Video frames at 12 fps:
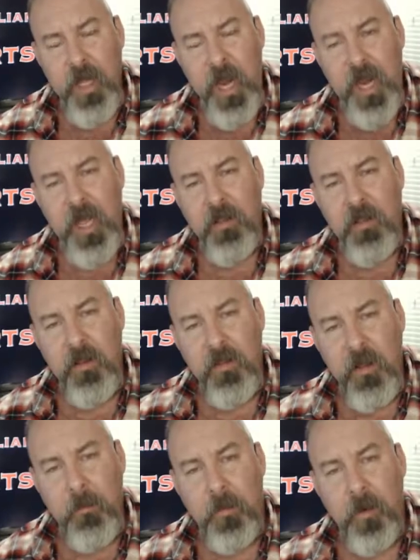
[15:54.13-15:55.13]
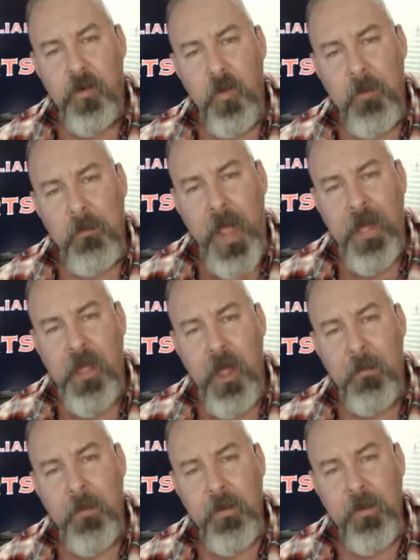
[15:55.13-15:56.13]
and the book went back
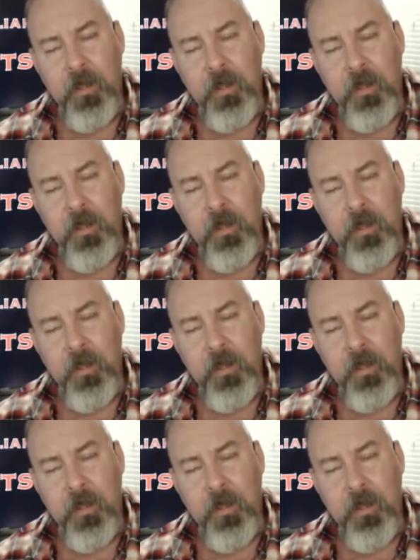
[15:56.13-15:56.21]
up